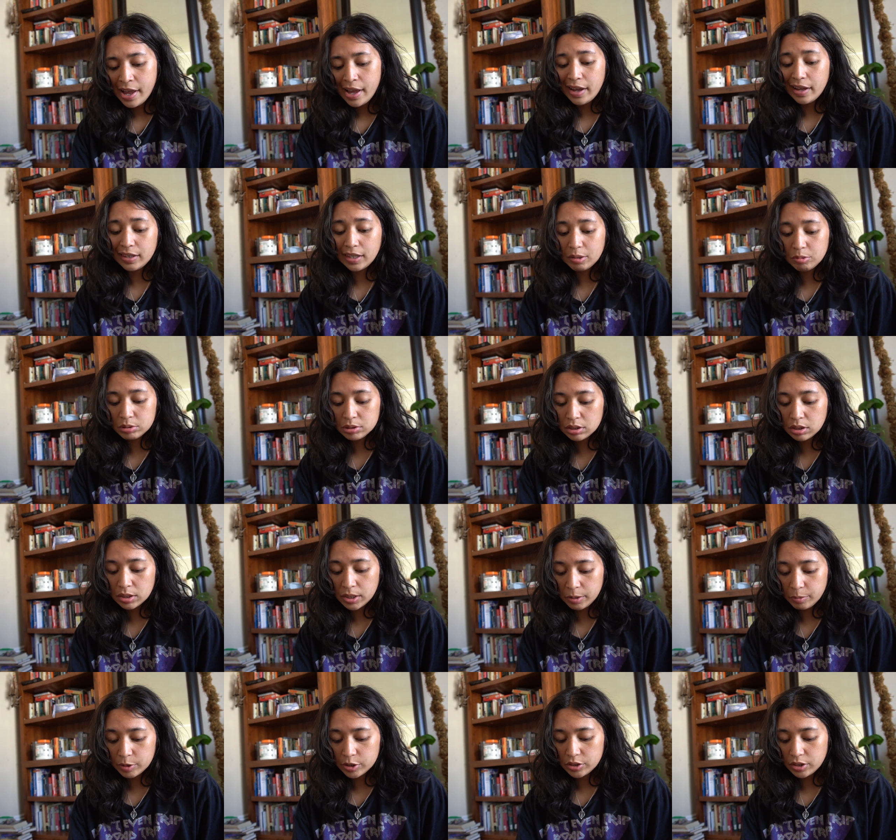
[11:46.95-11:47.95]
and that was the
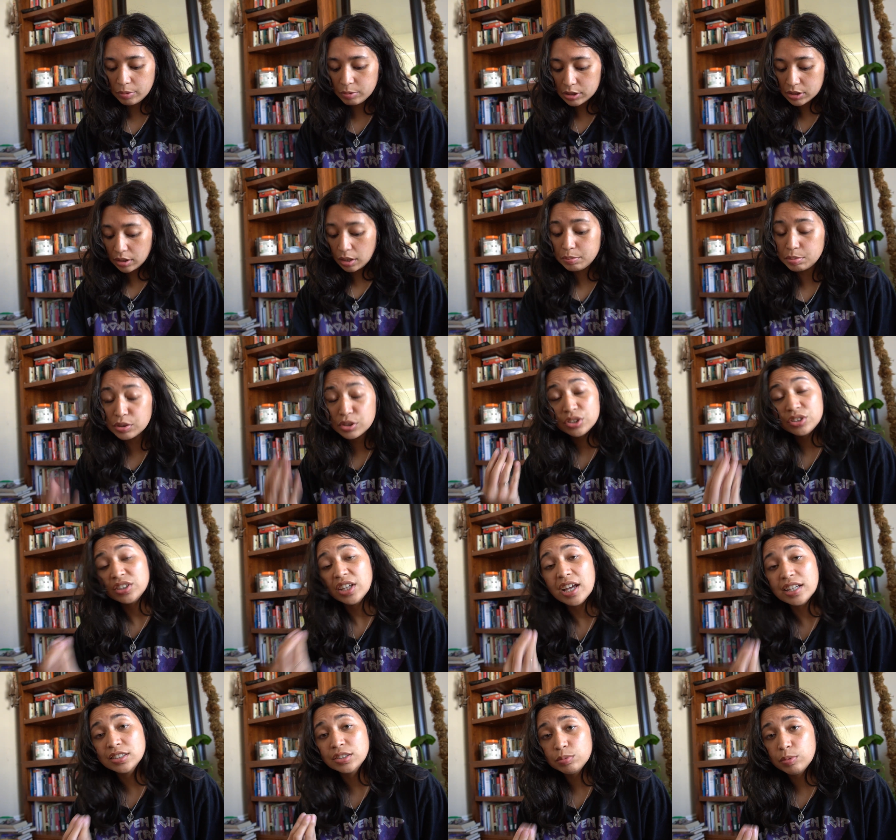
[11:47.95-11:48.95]
language I was
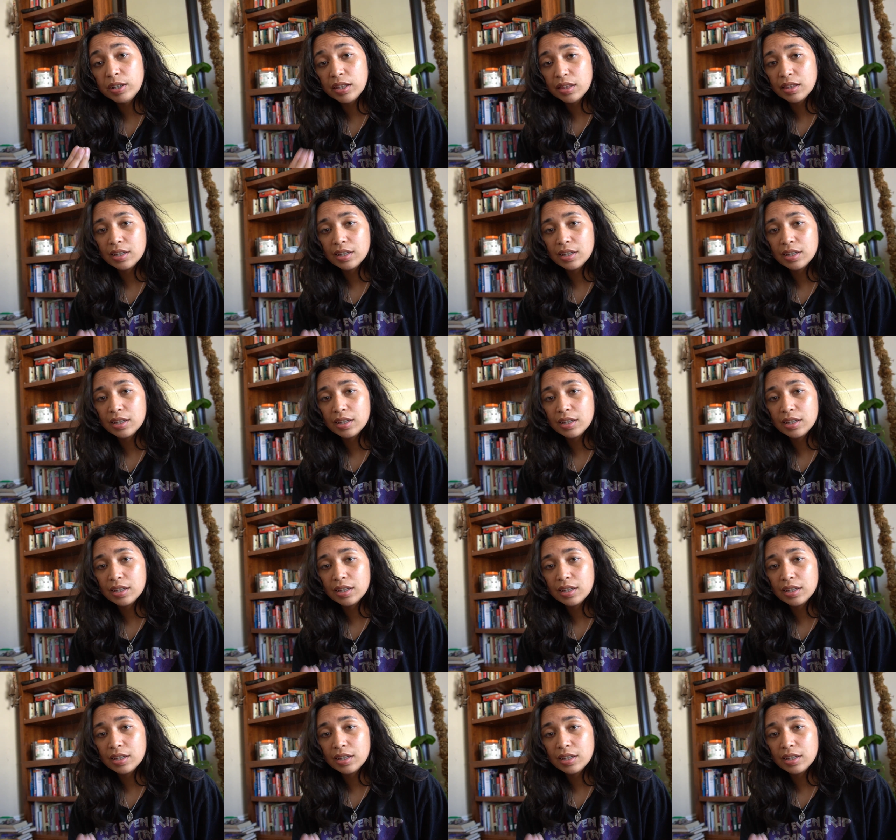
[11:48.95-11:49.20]
obsessed with